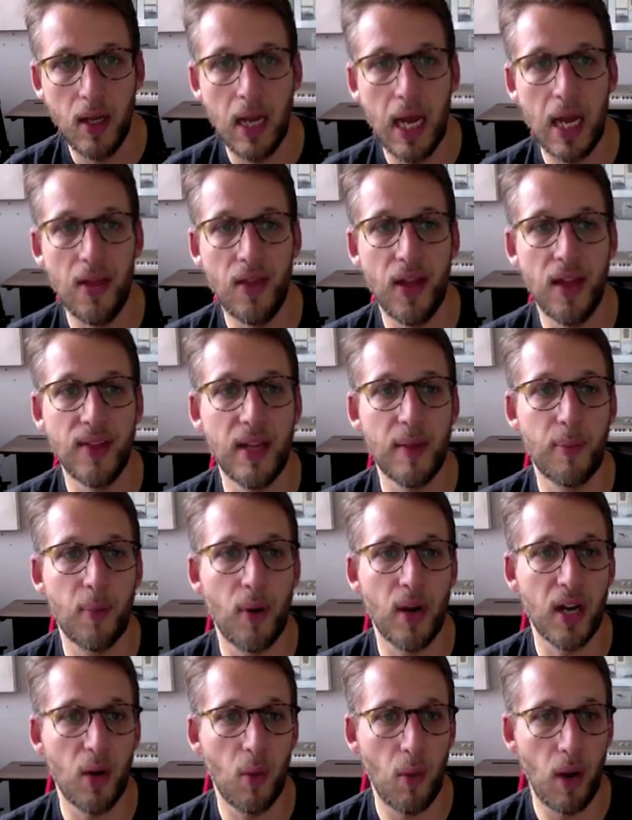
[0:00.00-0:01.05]
and then they
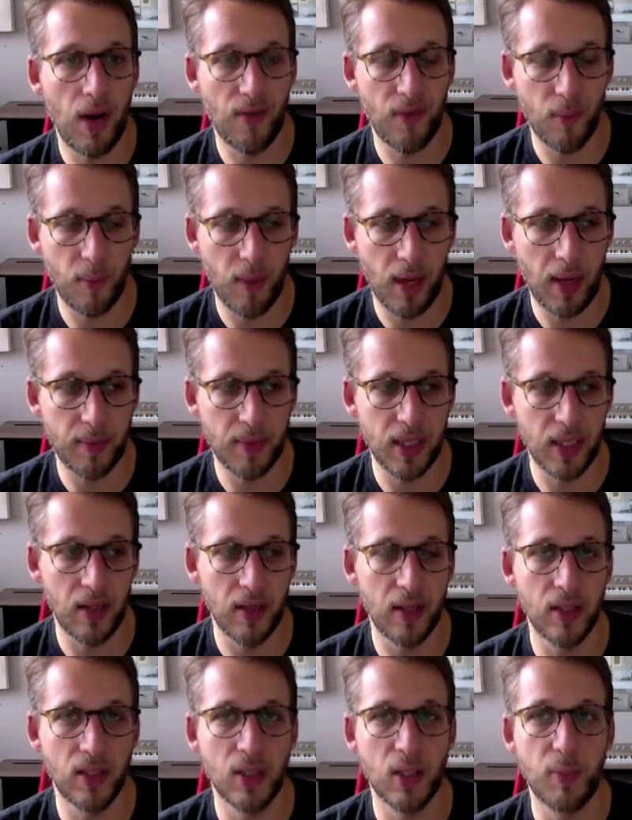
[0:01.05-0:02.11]
break away from Bob Dylan
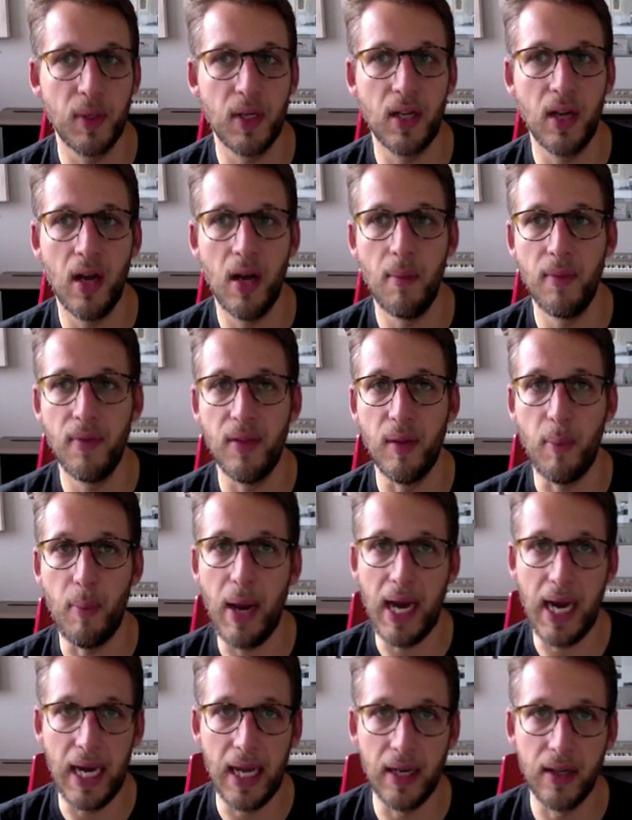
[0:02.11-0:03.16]
and just become the
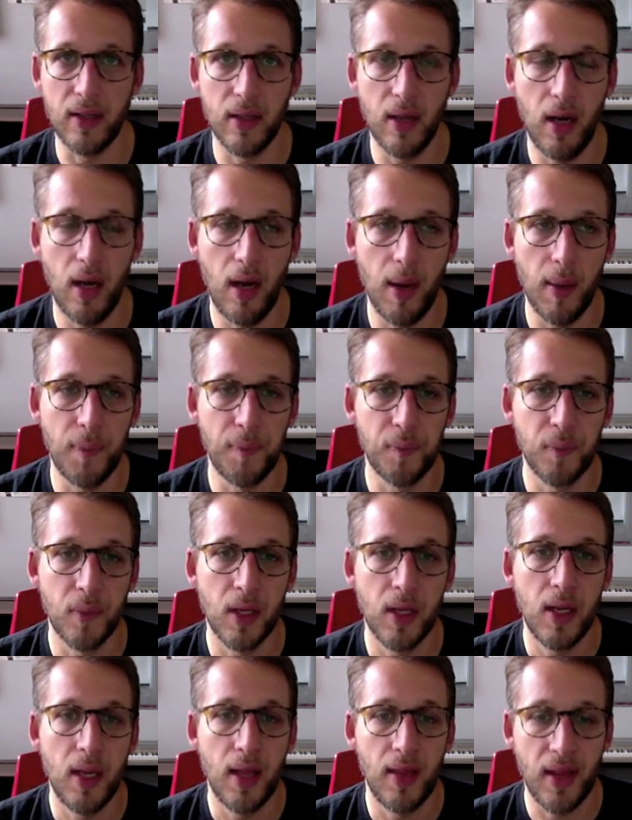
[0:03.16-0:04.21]
band.
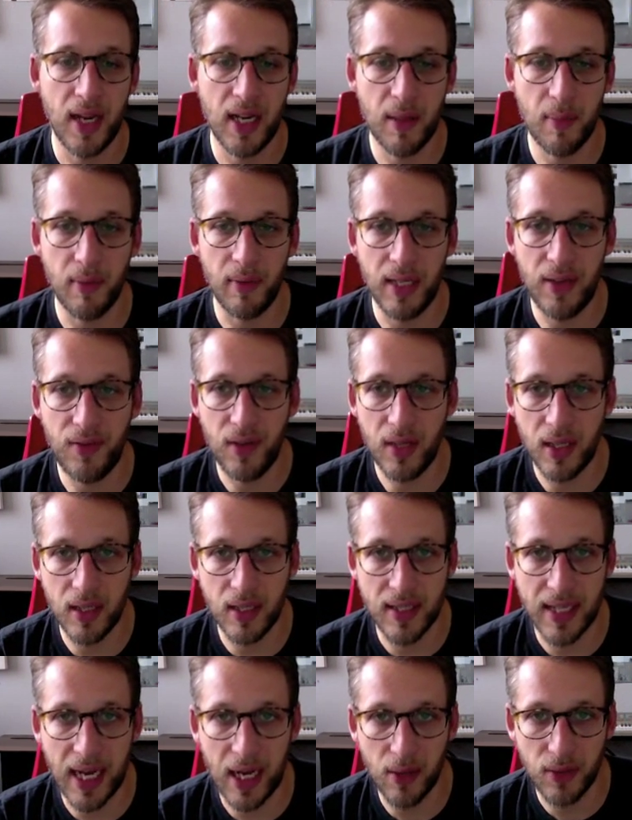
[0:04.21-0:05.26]
They end up living in
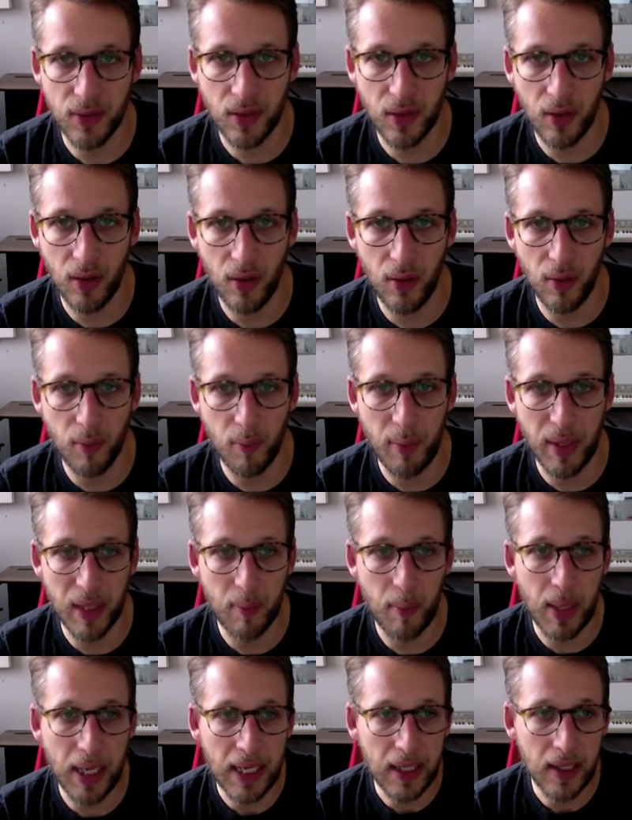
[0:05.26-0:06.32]
this house called Big
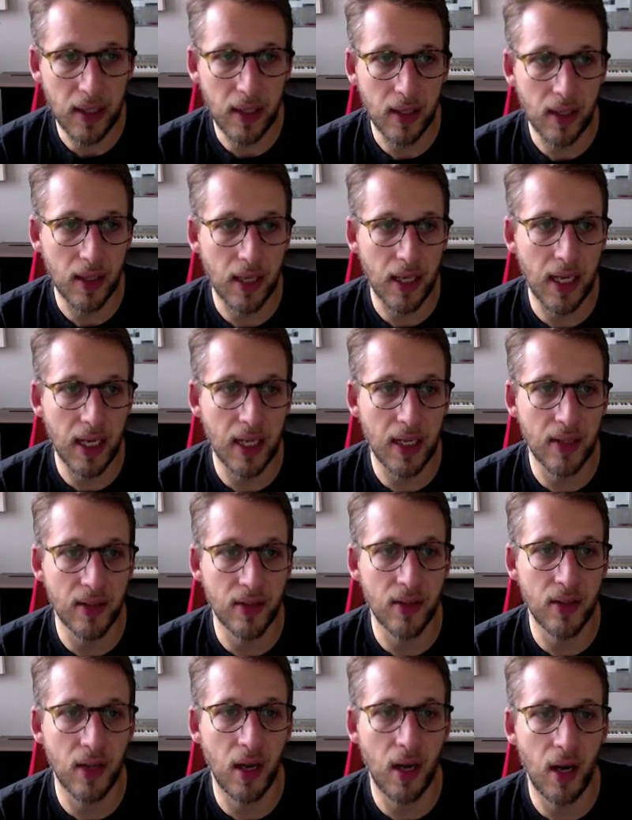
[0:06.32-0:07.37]
Pink
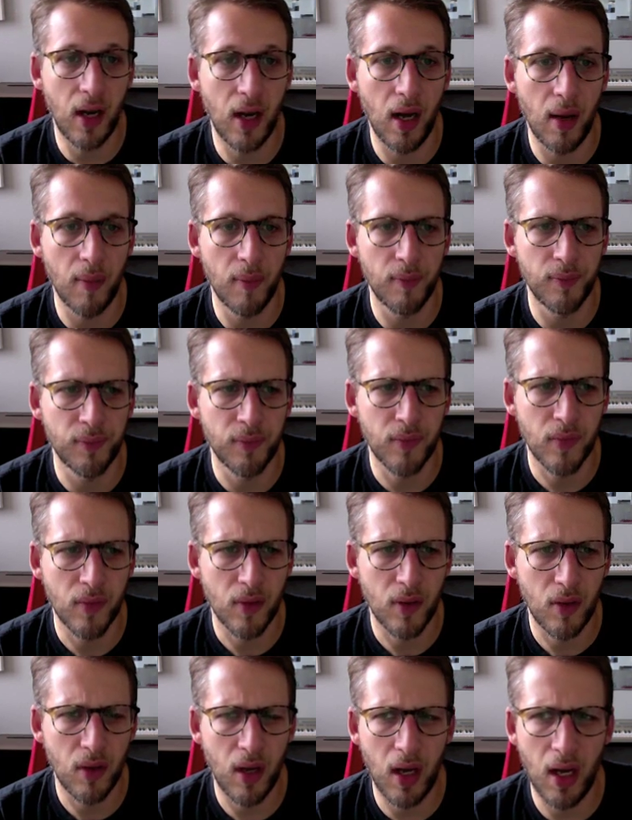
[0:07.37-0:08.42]
in
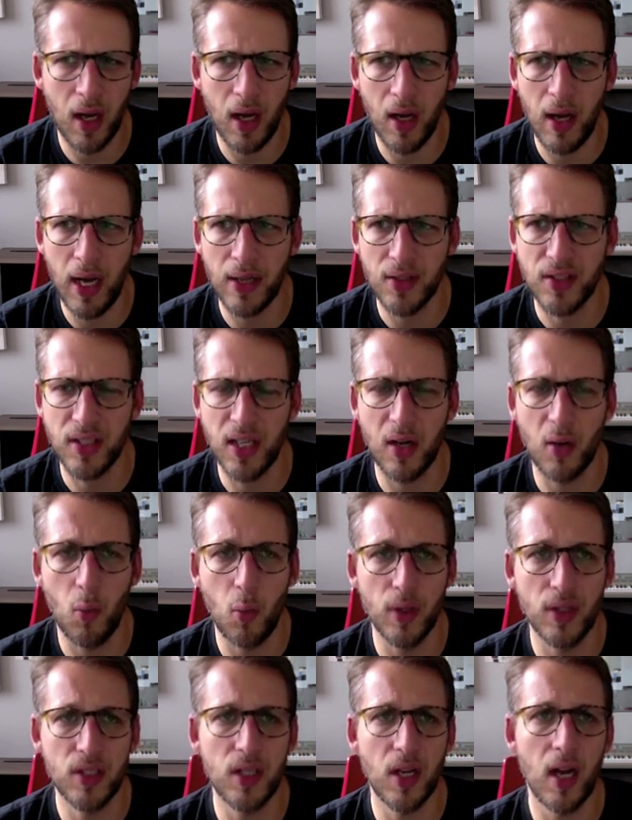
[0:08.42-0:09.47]
outside of
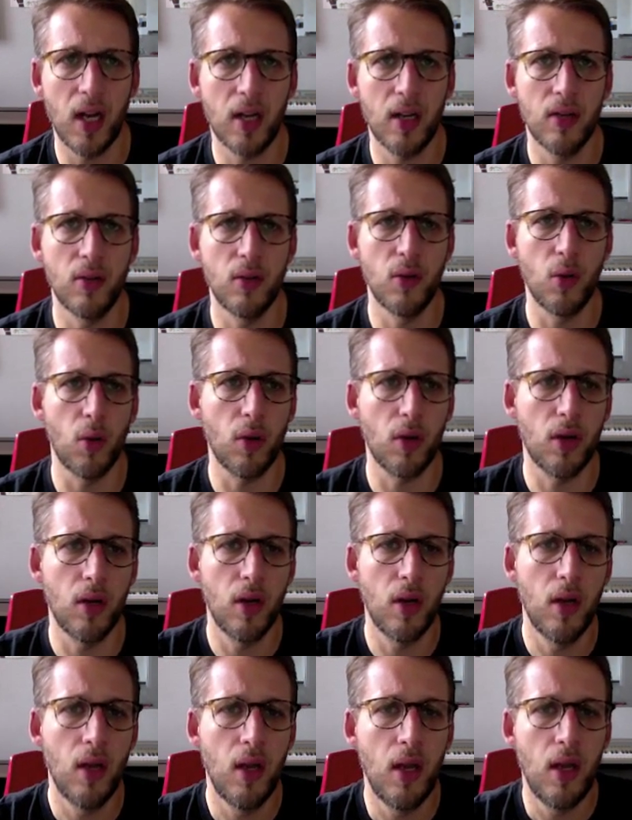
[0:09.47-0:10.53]
Woodstock, New York.
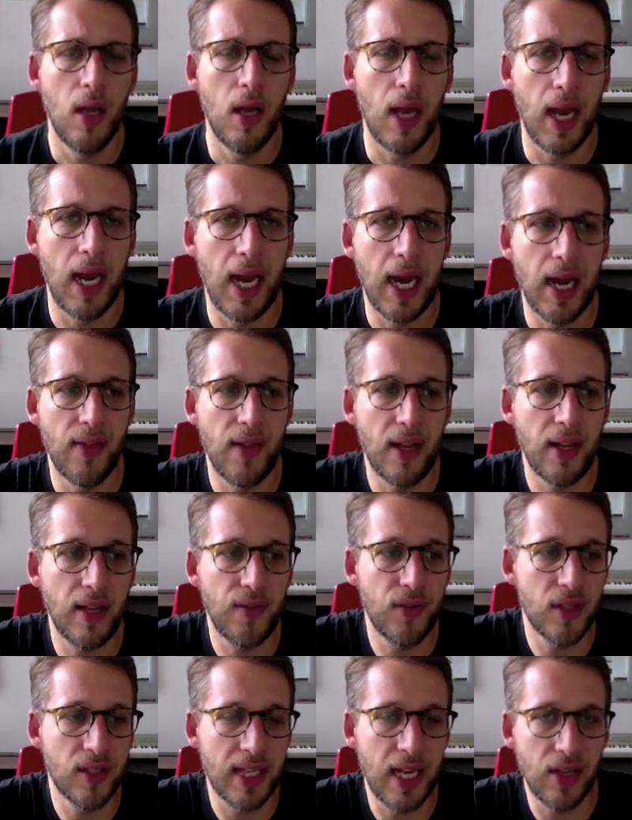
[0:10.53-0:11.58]
And they live
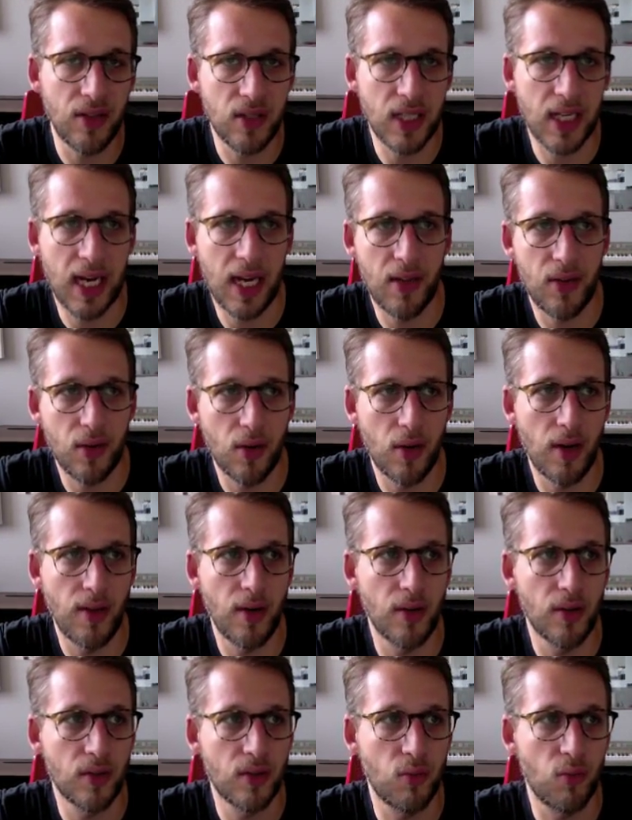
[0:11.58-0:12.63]
in this house together, and they're just